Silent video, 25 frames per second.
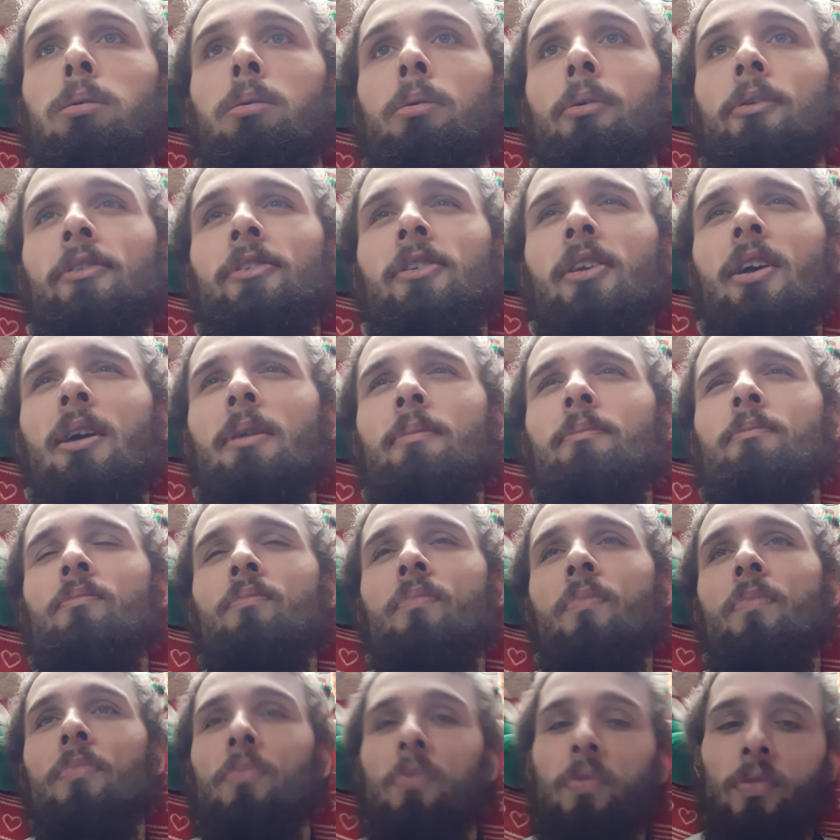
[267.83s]

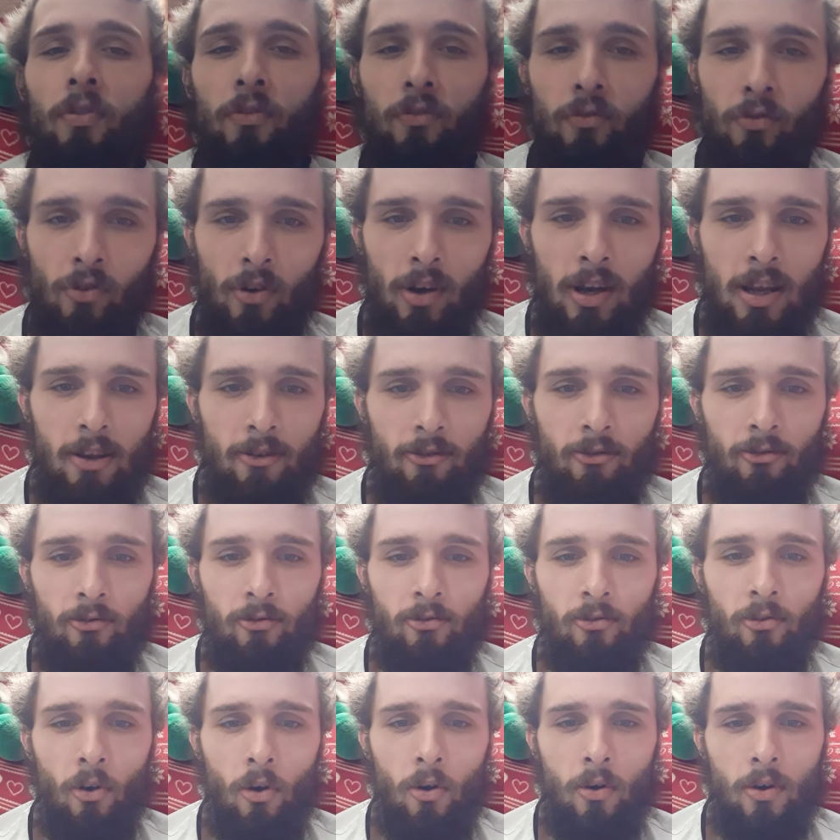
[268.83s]
some three
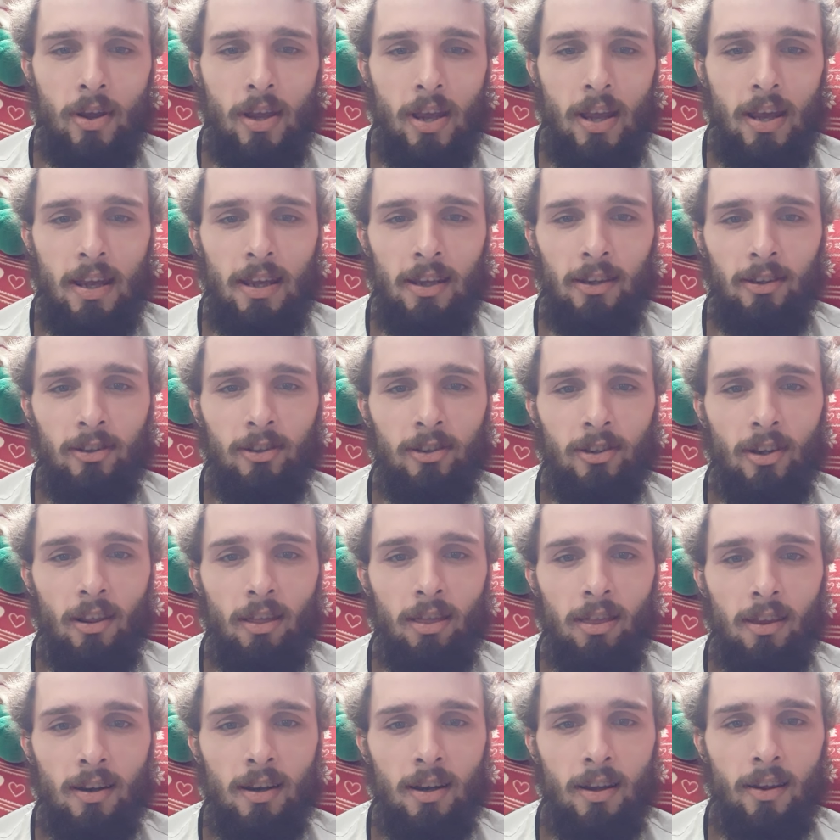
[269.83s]
four years,
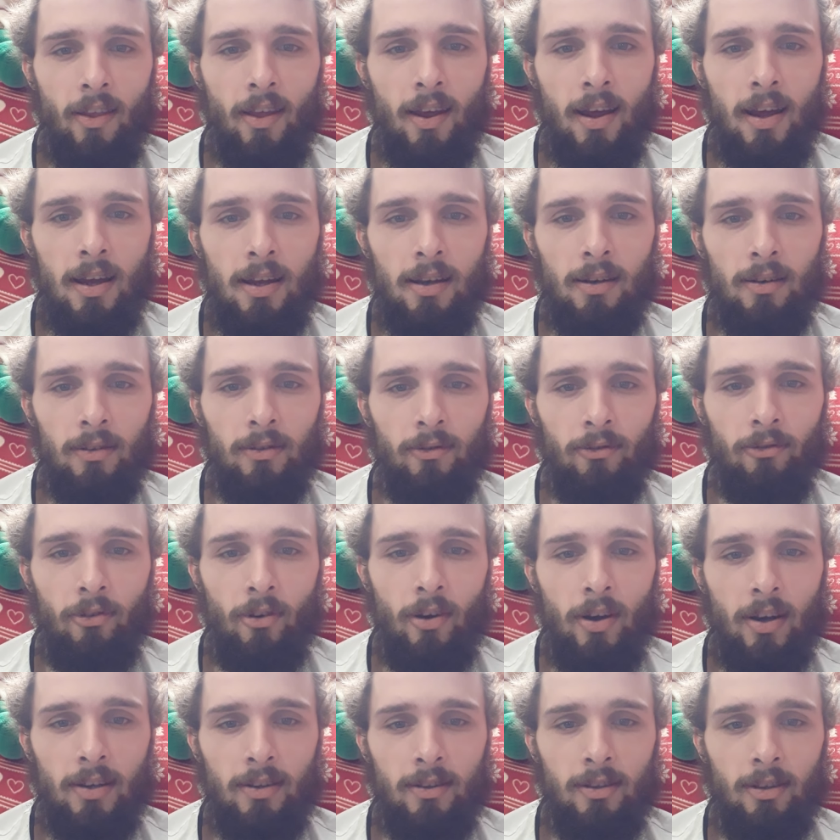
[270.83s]
something like that,
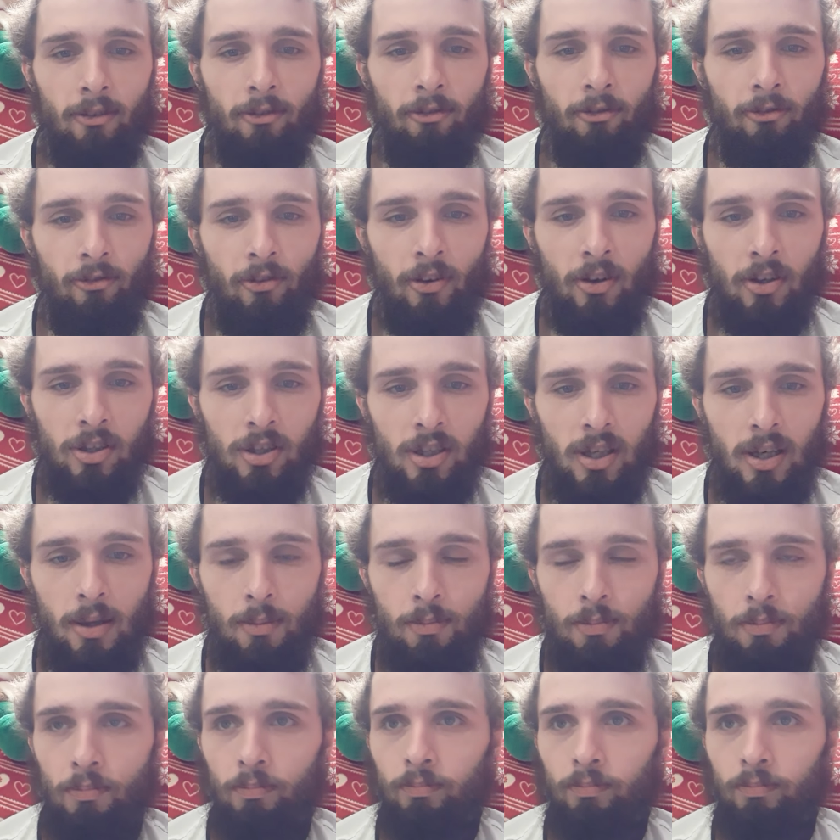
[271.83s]
for it to officially